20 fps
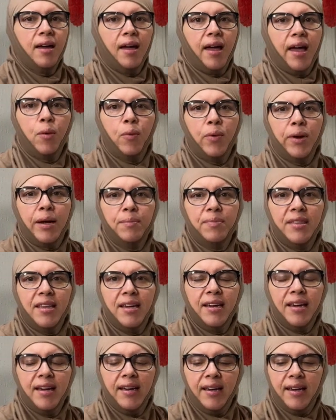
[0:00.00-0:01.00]
And what I'm
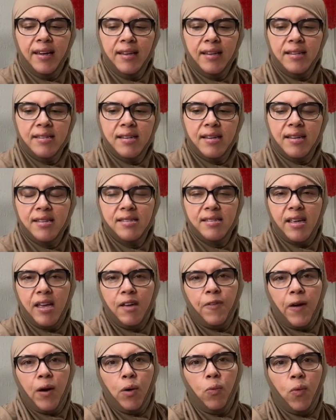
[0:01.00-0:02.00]
thinking is
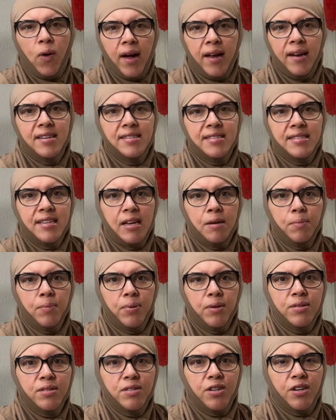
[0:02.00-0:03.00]
if I want a scent
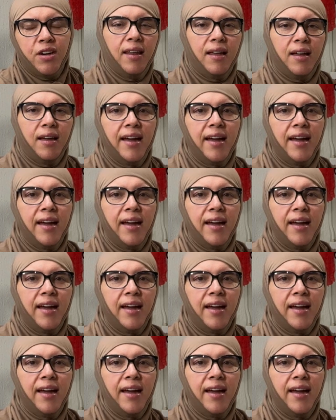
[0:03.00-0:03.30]
booster,